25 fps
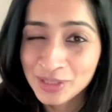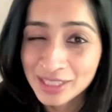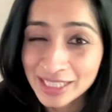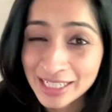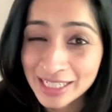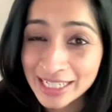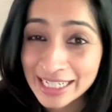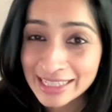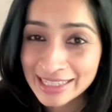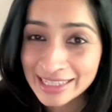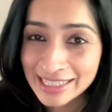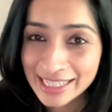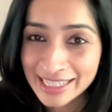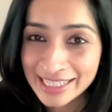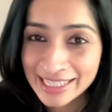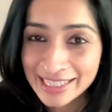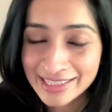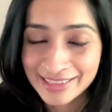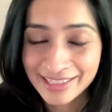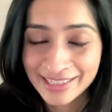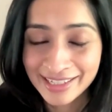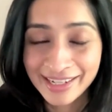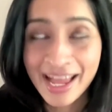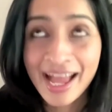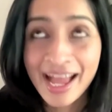3
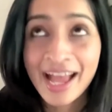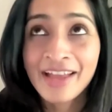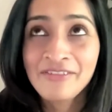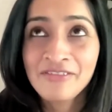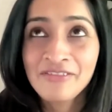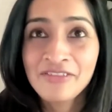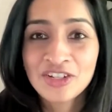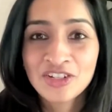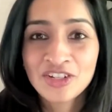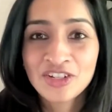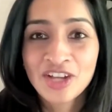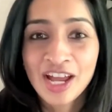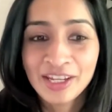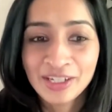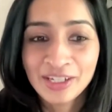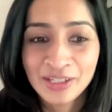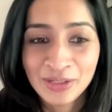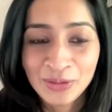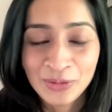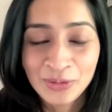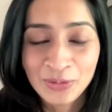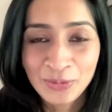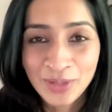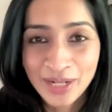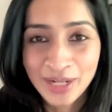things that I wish I
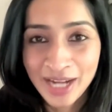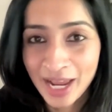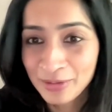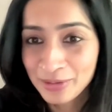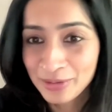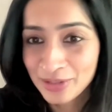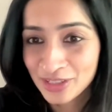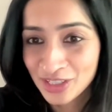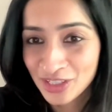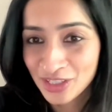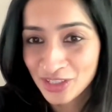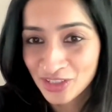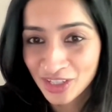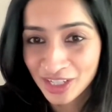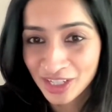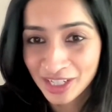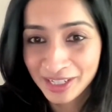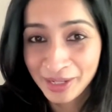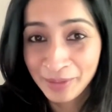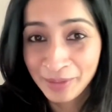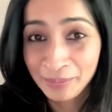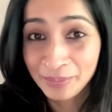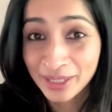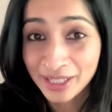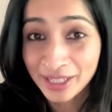knew when I was
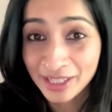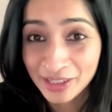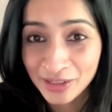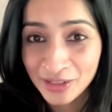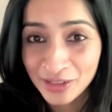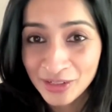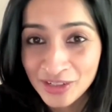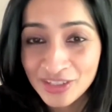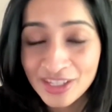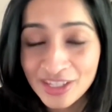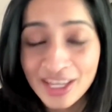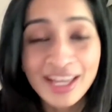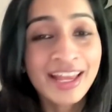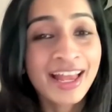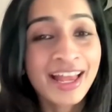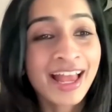teaching beginners.